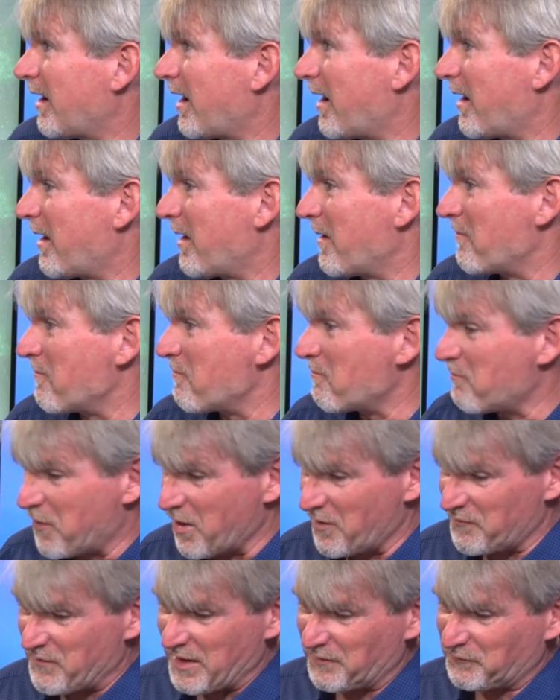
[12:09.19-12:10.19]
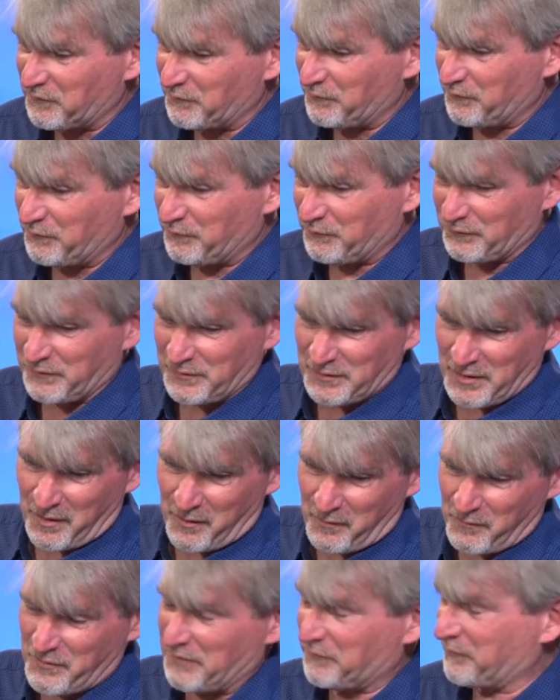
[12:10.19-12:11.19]
Um, but that's you
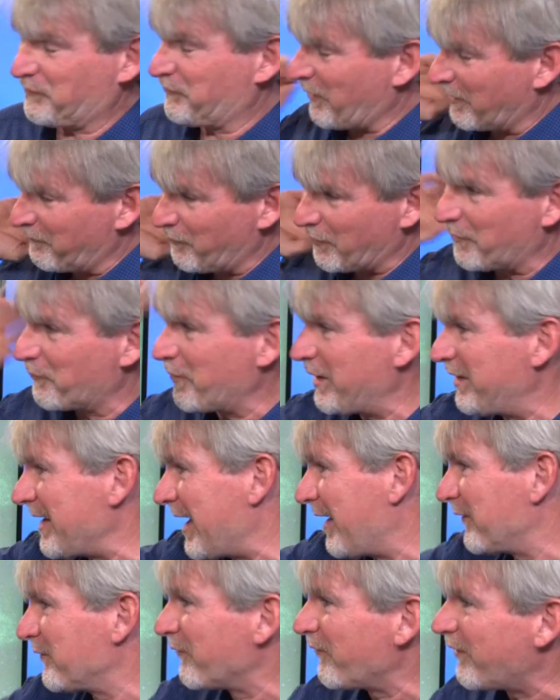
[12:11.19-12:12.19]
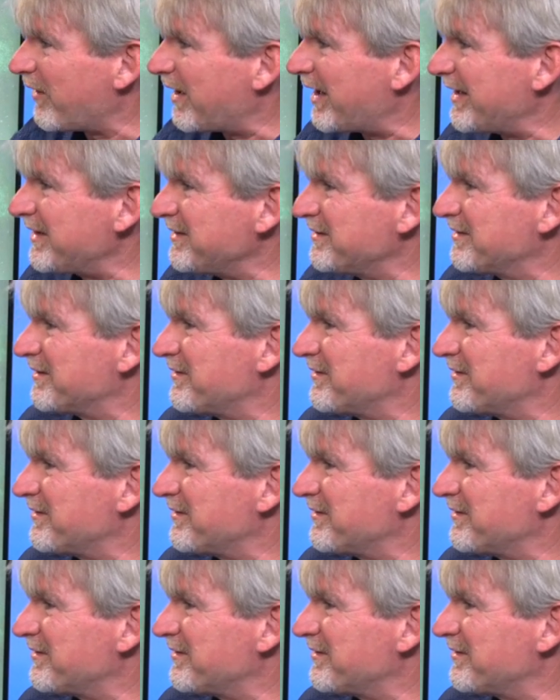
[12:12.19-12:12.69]
know that's somewhere way down the line.